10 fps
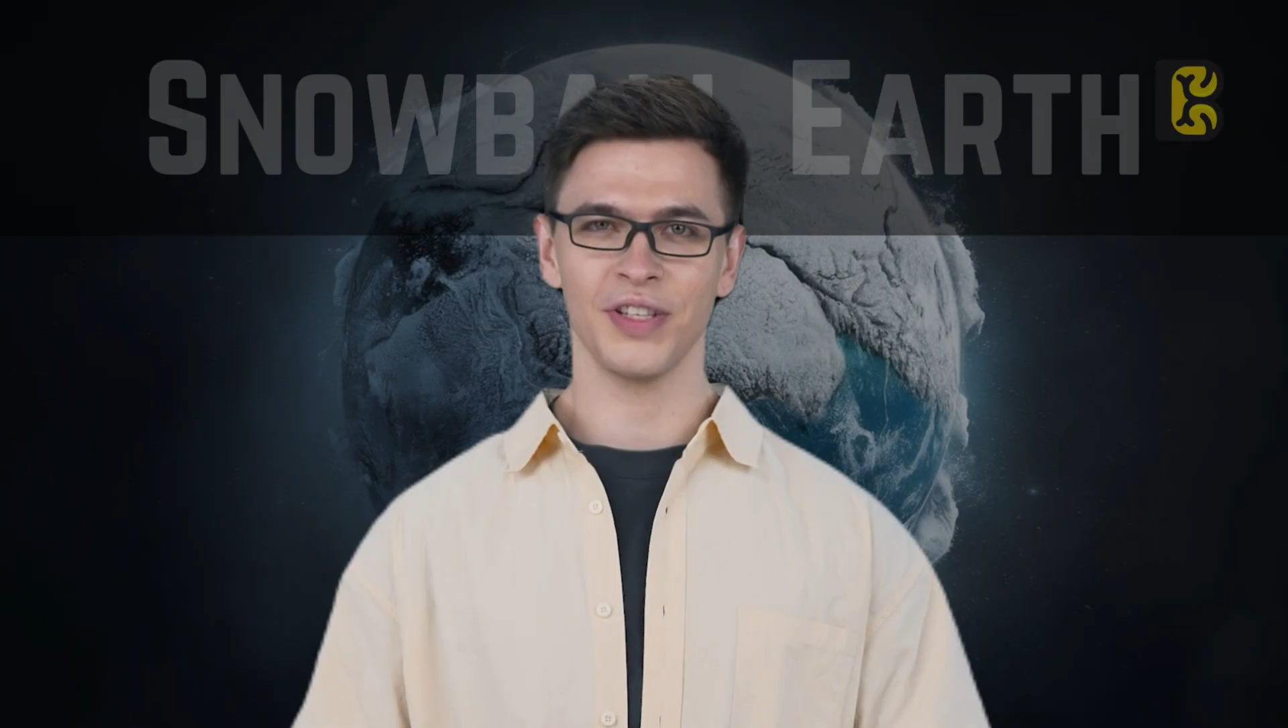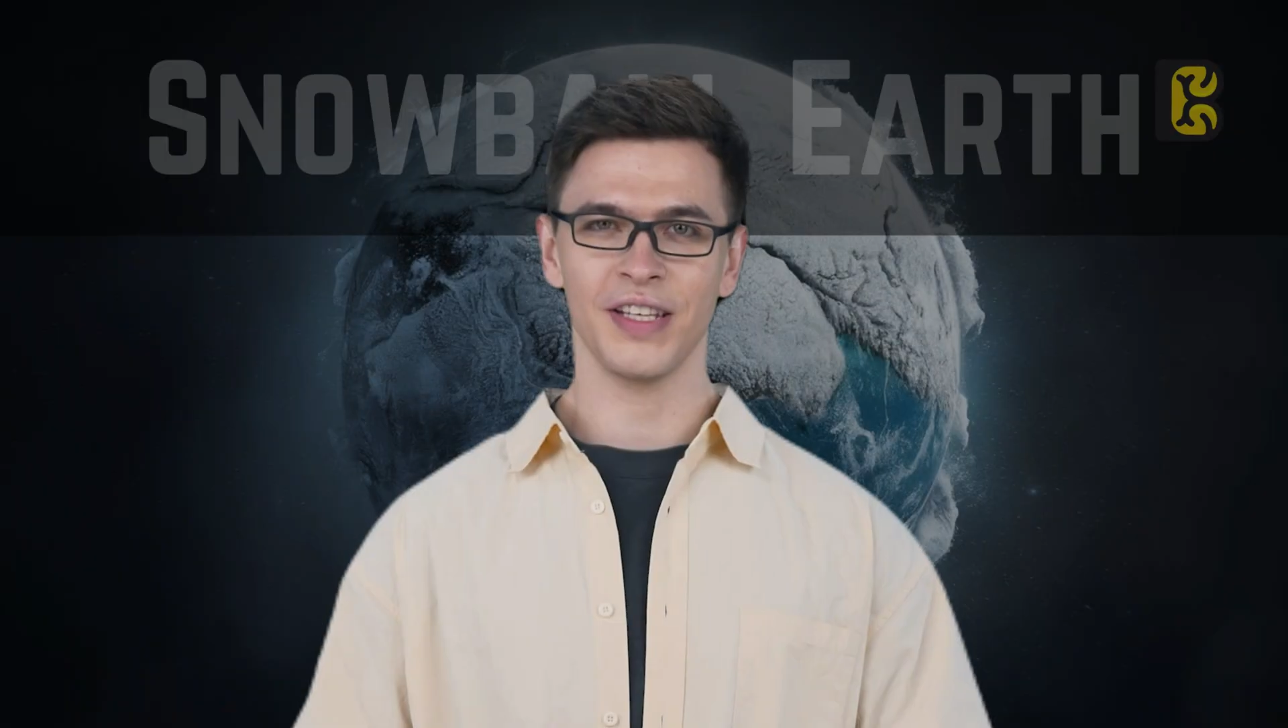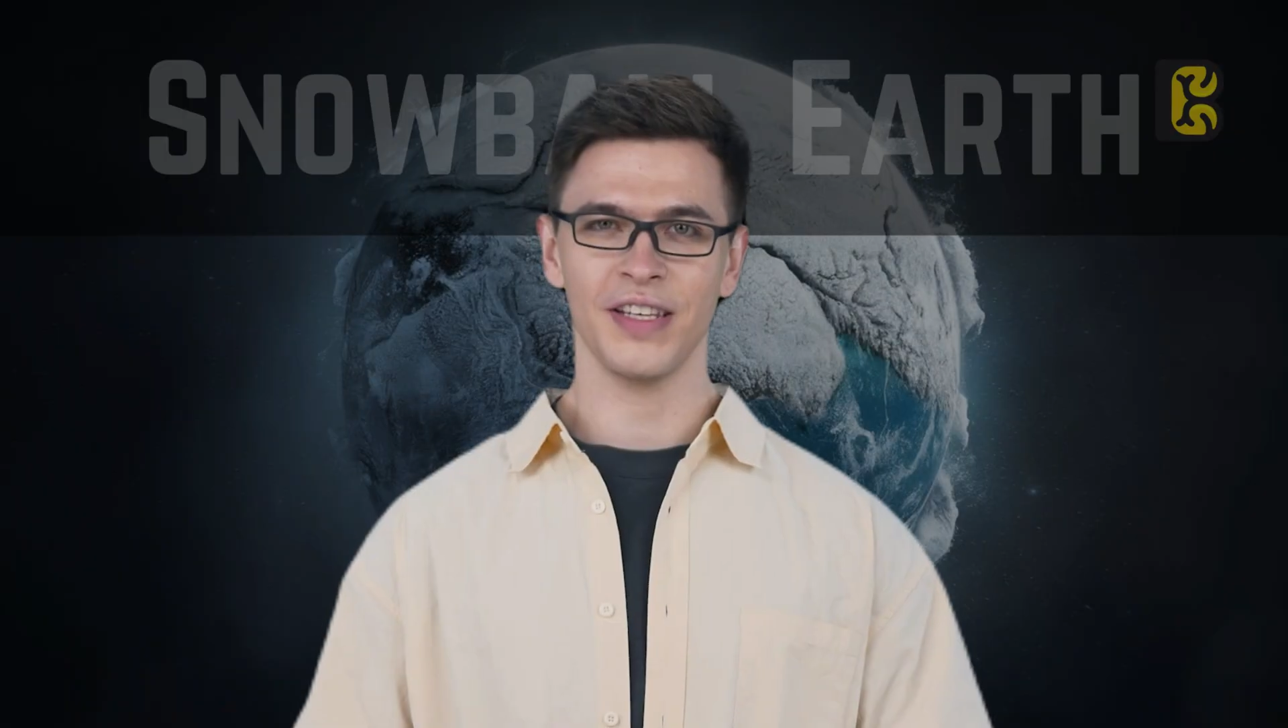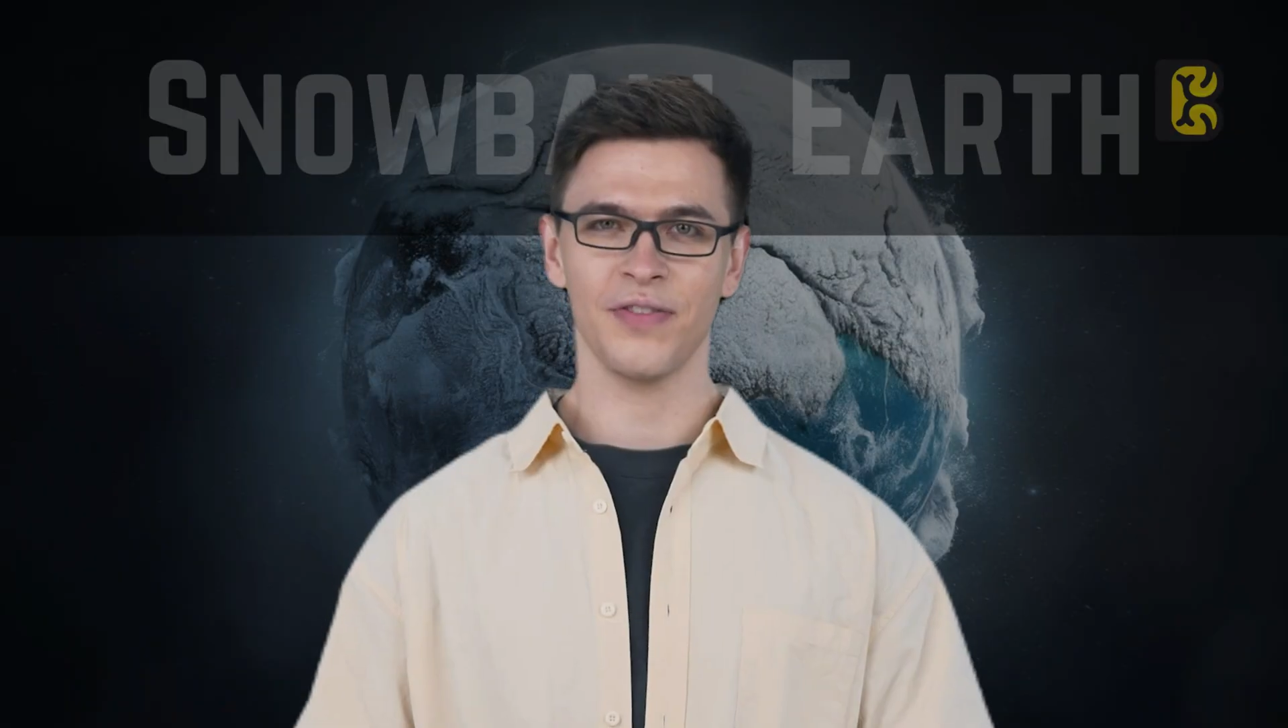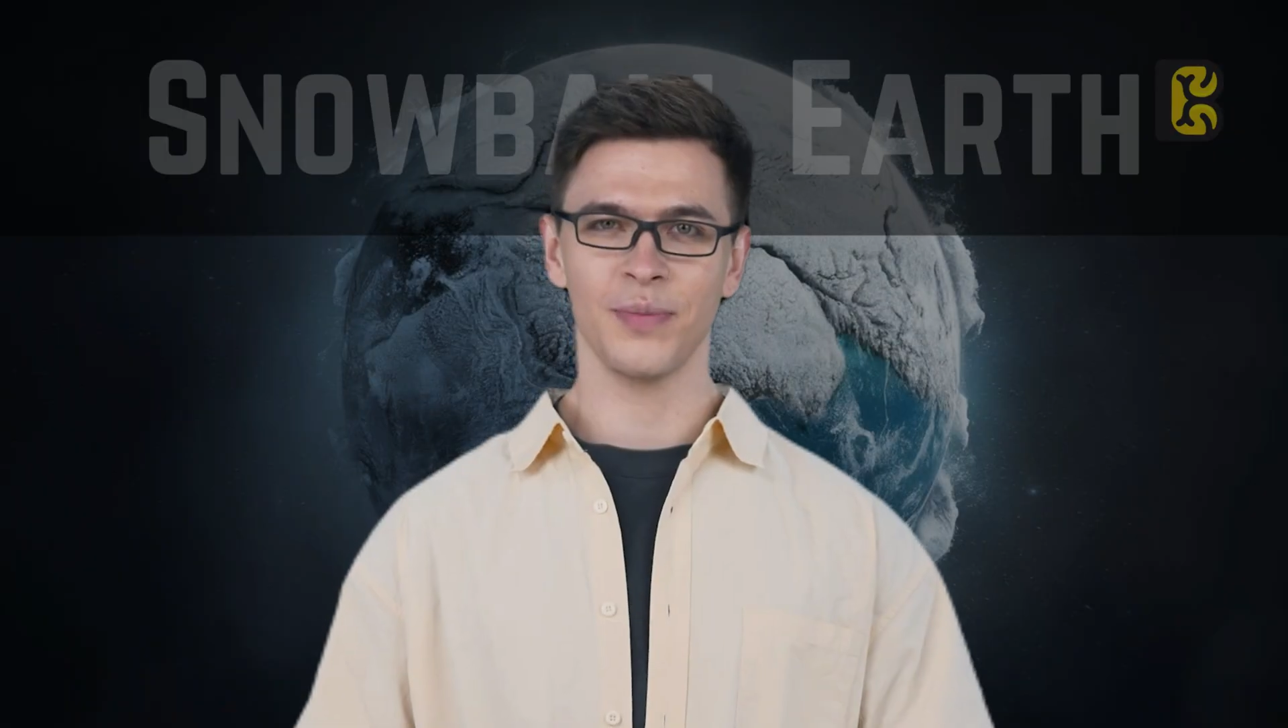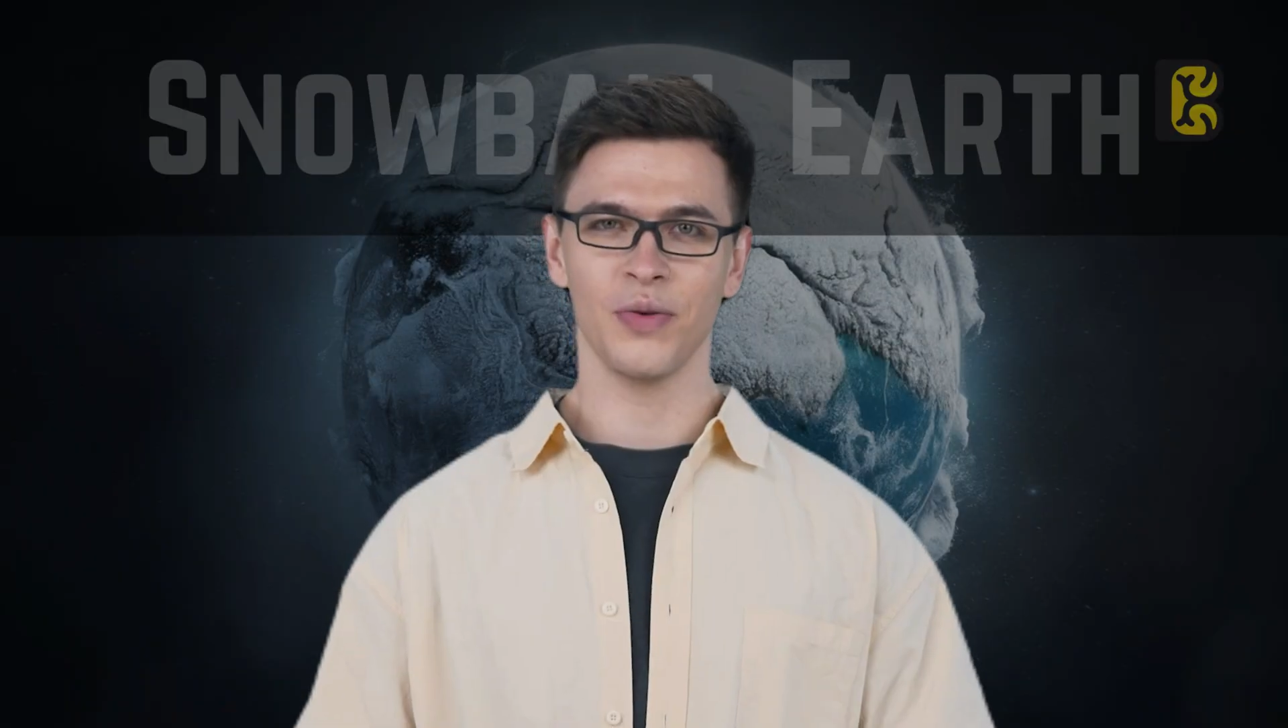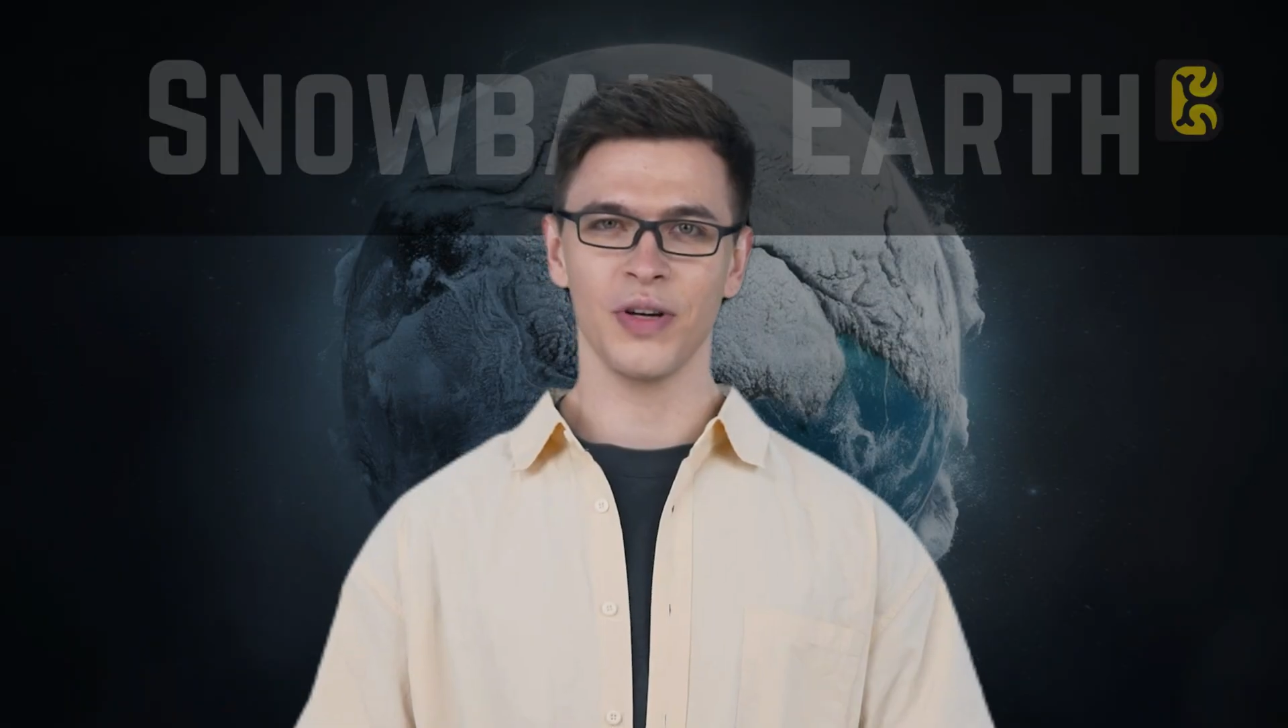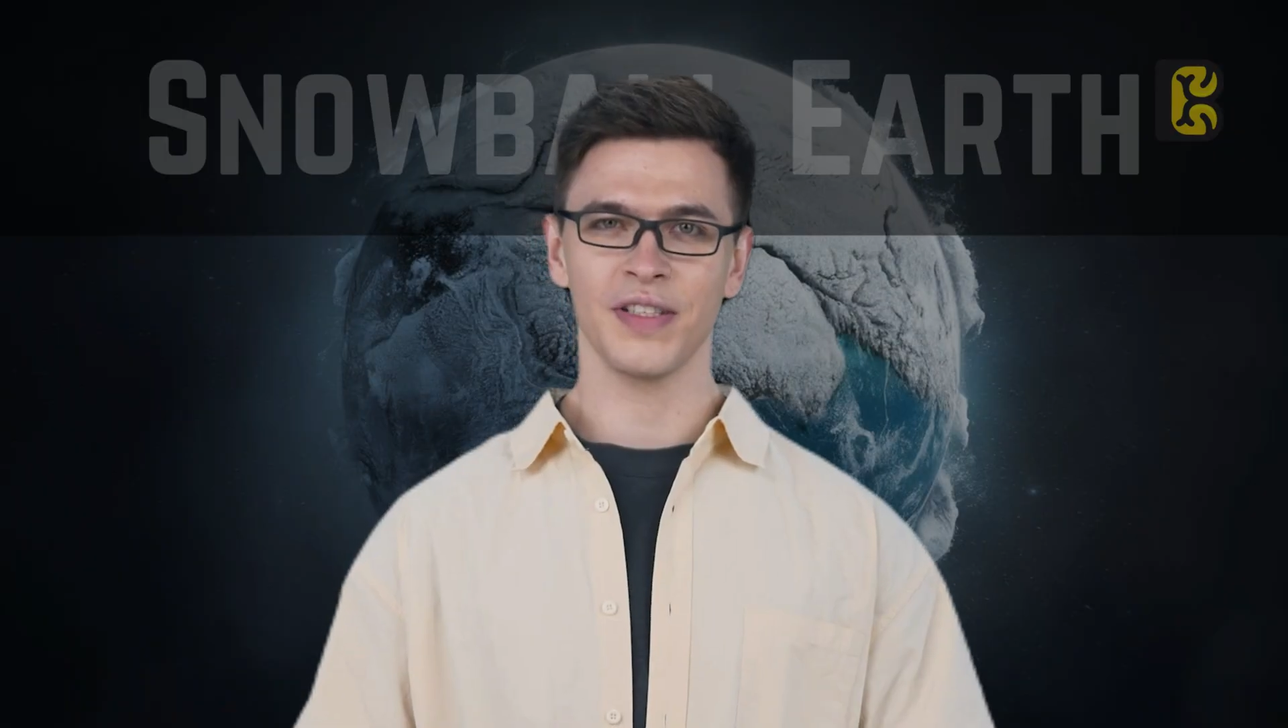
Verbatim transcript: be even more